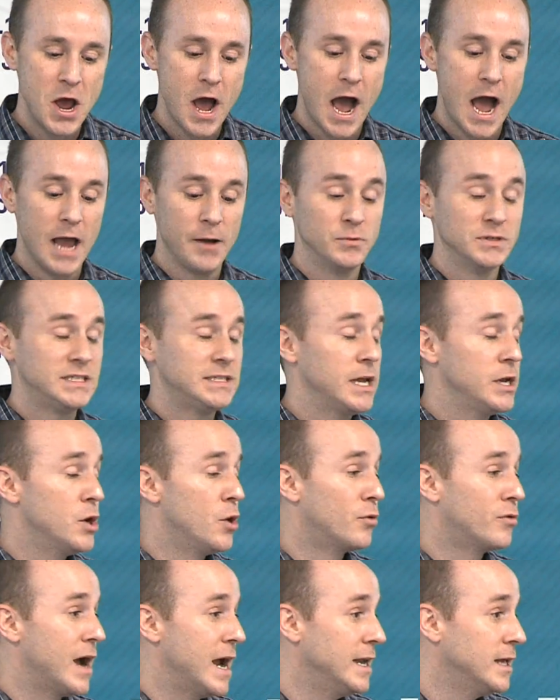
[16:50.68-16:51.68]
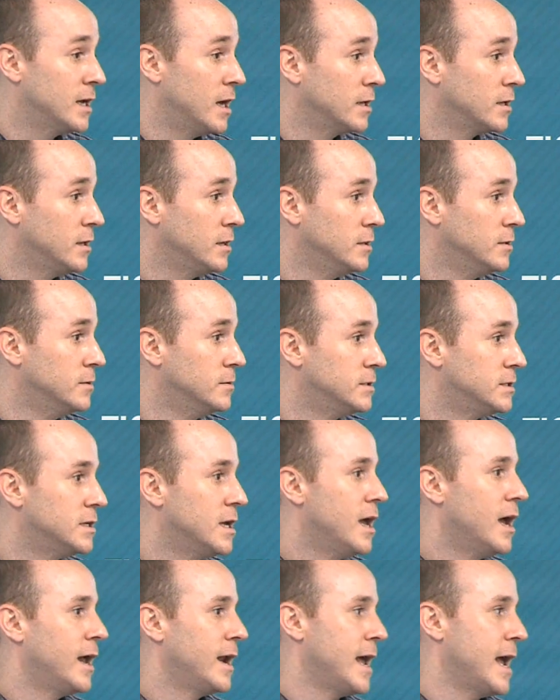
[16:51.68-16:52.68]
I would say no writing on clues,
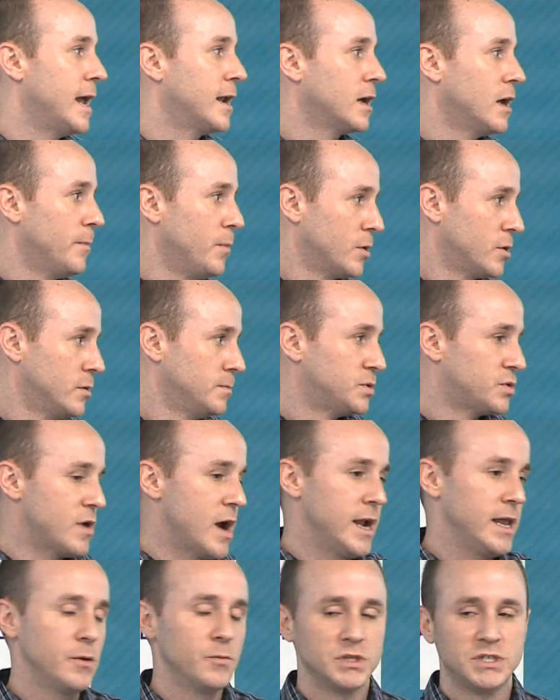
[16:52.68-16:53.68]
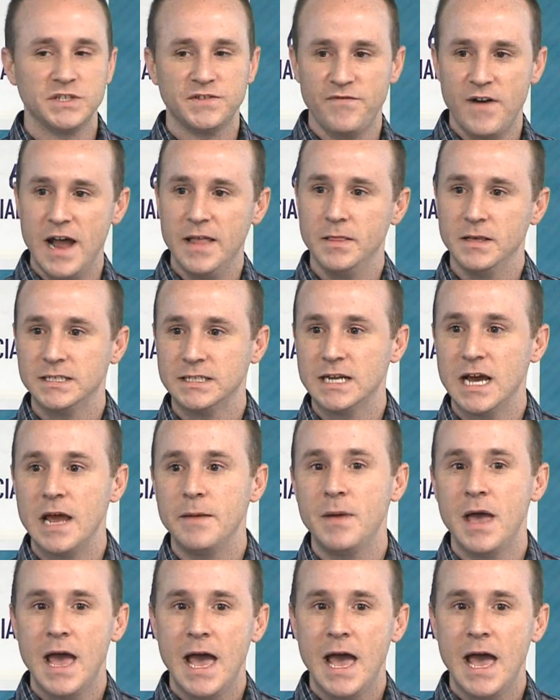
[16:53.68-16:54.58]
and I had a couple groups writing, which is fine this time.